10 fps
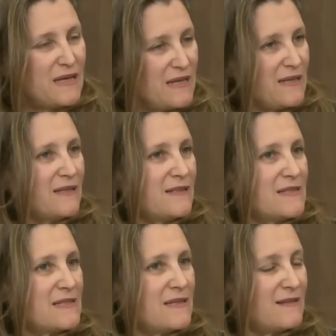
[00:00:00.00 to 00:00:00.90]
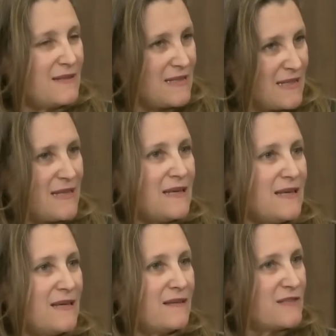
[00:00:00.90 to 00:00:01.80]
is the
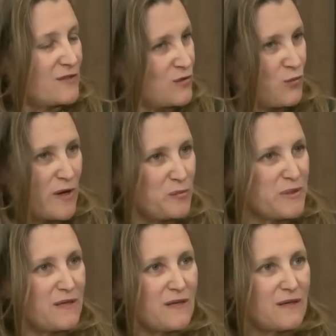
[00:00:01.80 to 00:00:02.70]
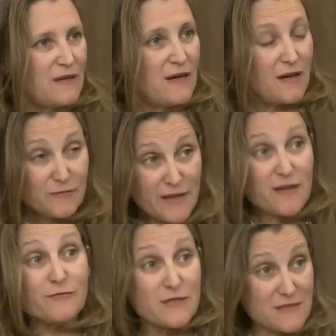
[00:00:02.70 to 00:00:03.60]
key to the well-being of
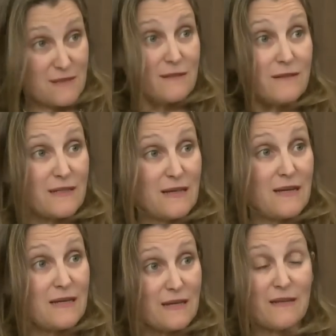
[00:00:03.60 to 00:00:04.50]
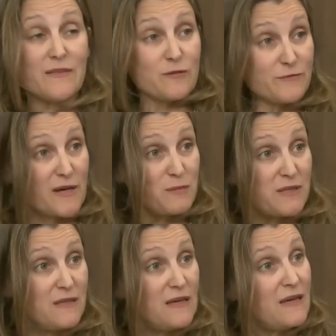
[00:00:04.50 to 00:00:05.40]
every single Canadian and their
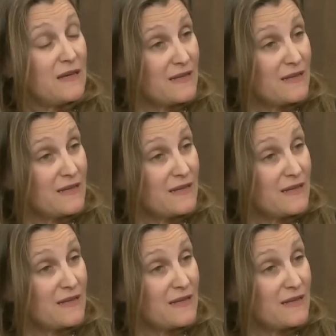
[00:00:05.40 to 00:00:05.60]
family.